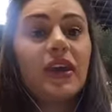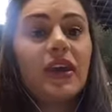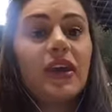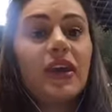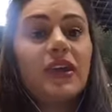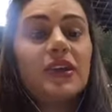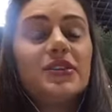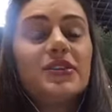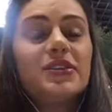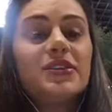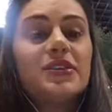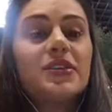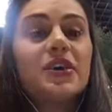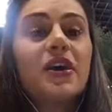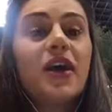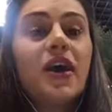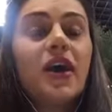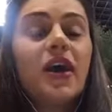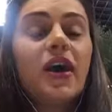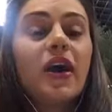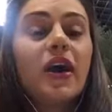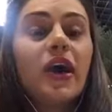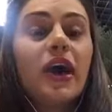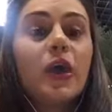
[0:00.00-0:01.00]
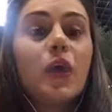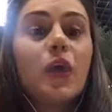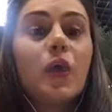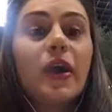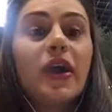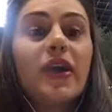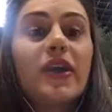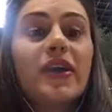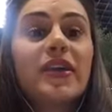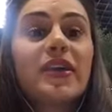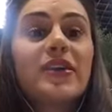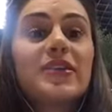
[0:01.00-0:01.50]
it
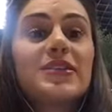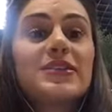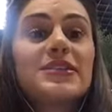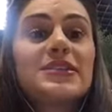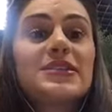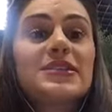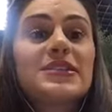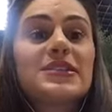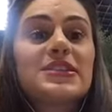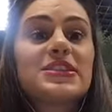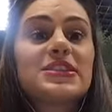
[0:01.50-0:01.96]
awakens